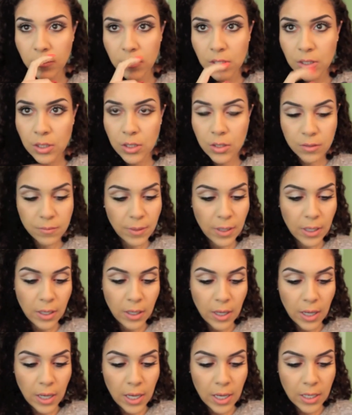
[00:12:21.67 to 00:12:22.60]
excuse
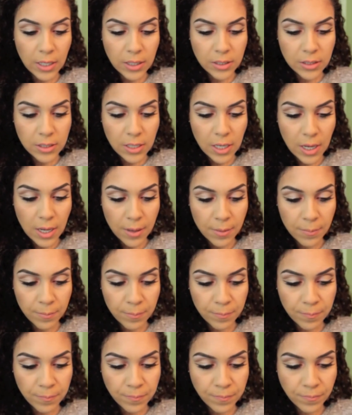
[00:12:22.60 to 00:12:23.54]
me, and
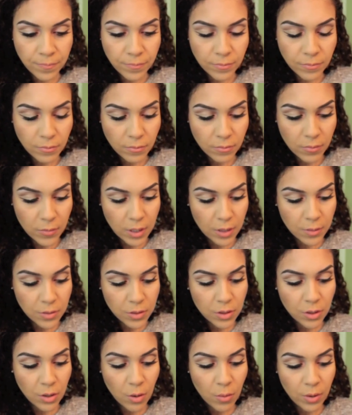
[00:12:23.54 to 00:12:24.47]
I'm
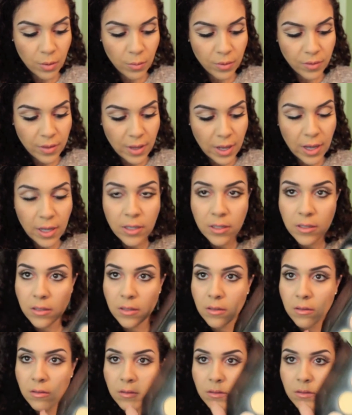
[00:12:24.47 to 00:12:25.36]
just gonna go in with that